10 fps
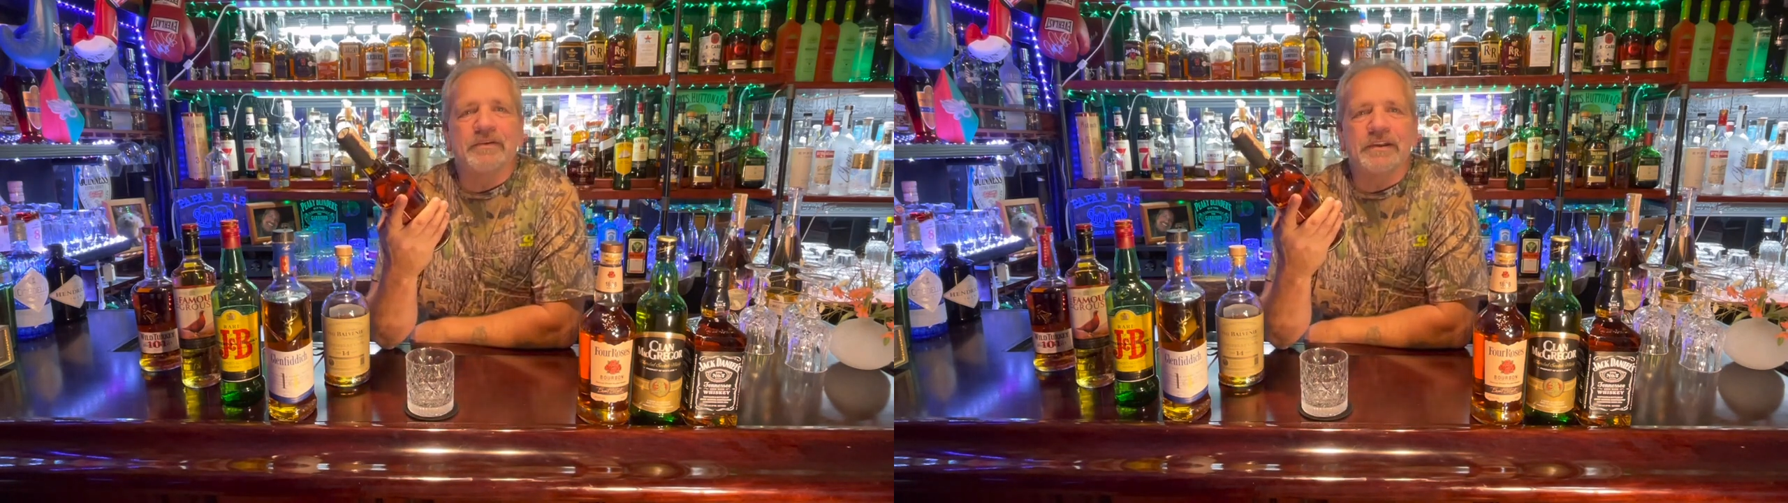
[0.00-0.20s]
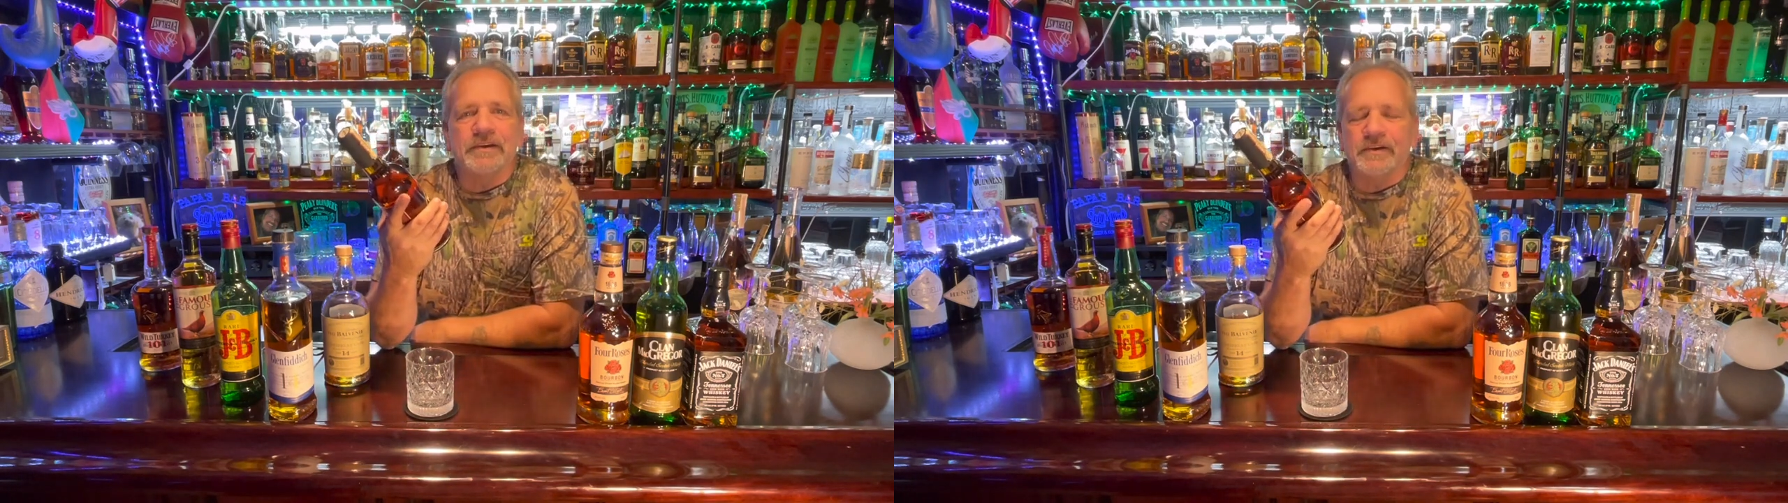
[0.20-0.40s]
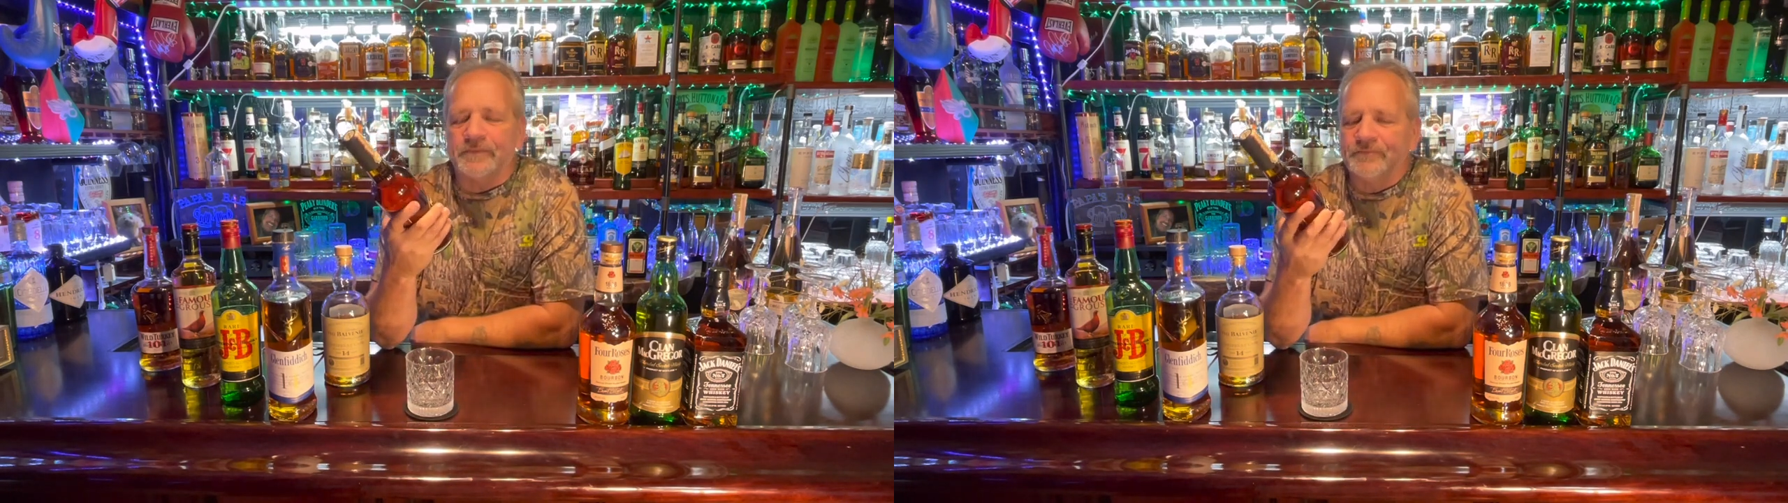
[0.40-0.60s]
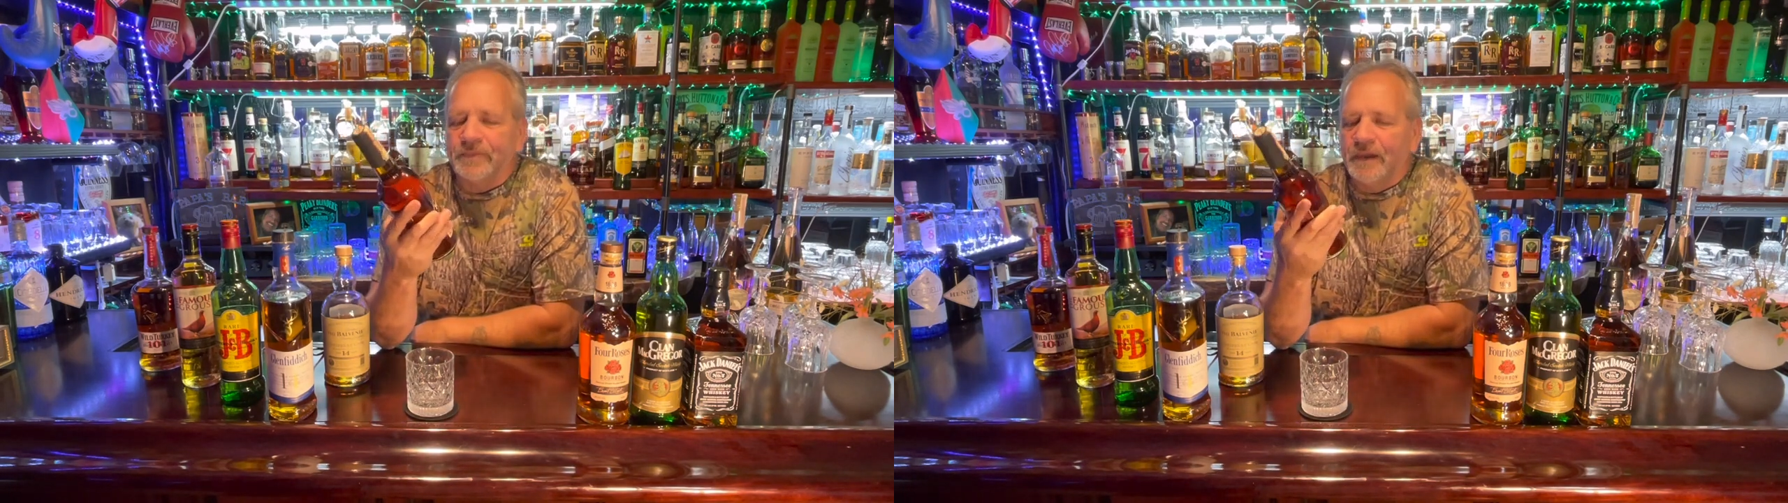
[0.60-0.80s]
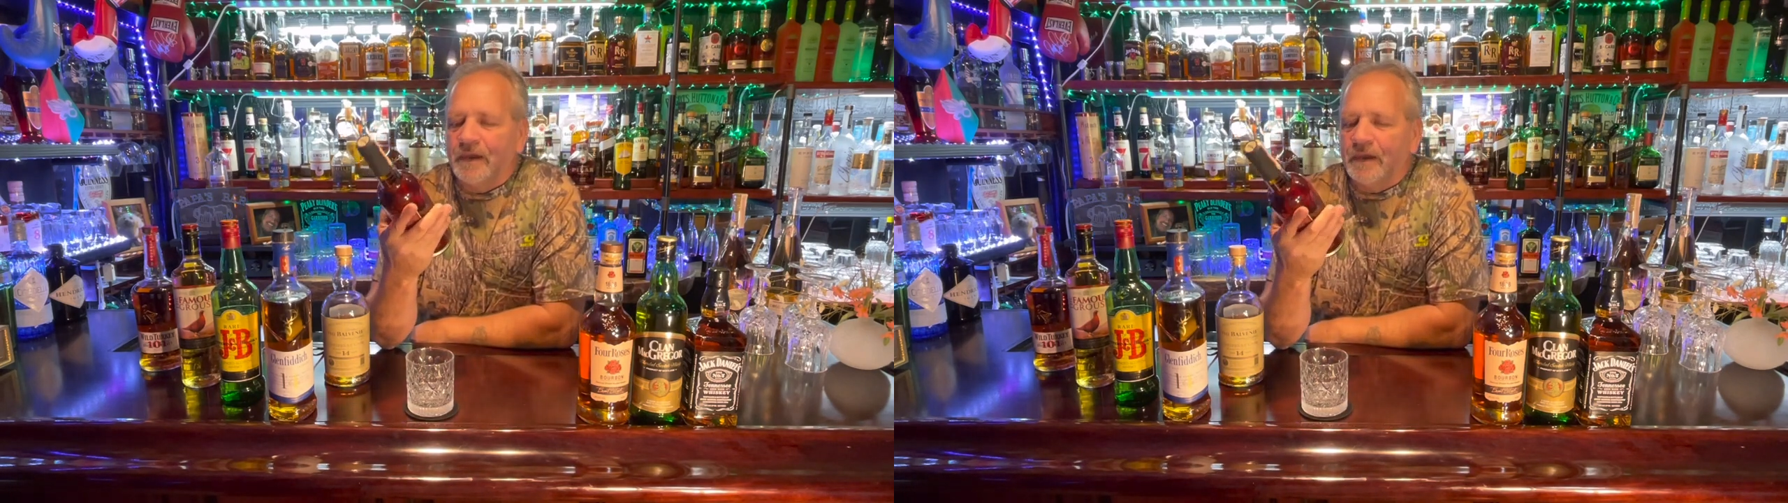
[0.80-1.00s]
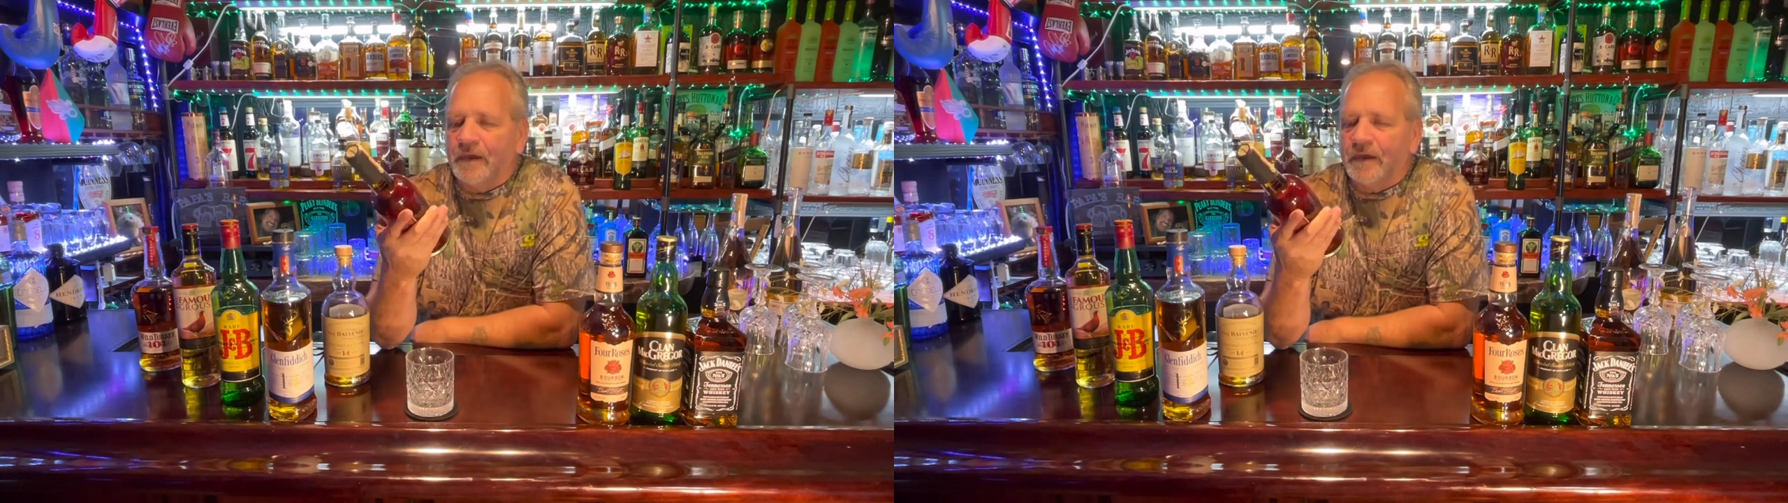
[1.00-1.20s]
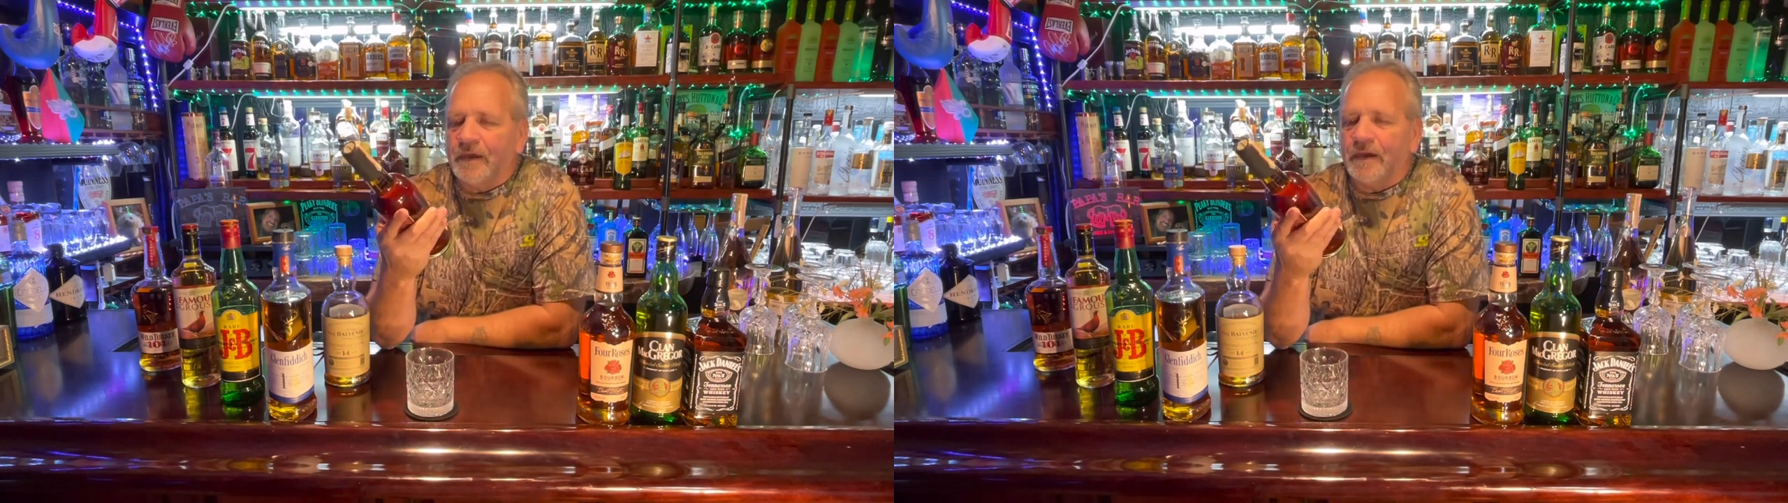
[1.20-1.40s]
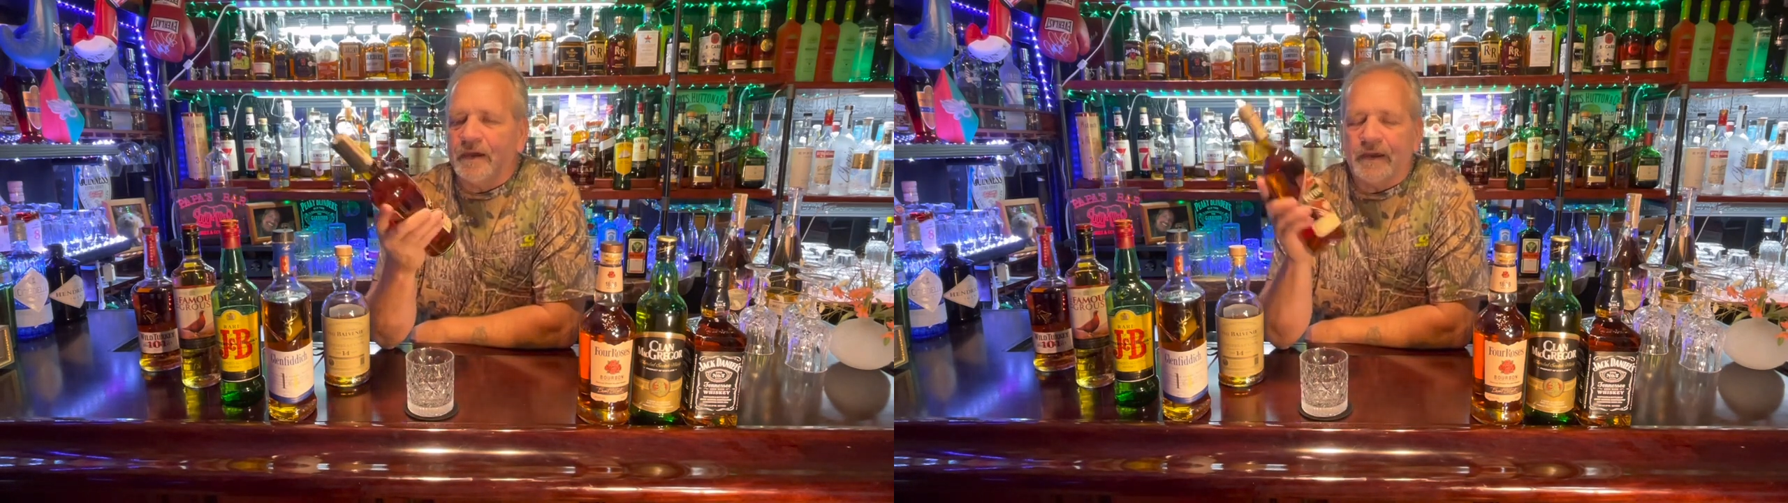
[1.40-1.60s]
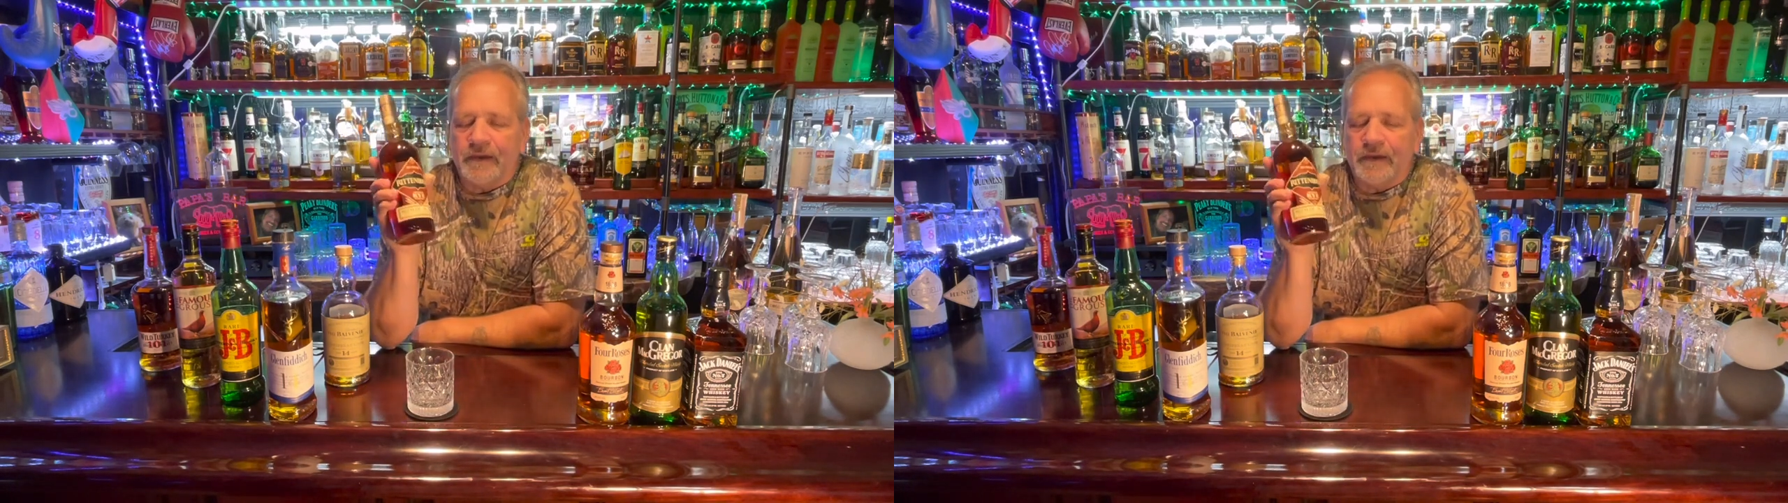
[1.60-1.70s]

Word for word: video. Uh,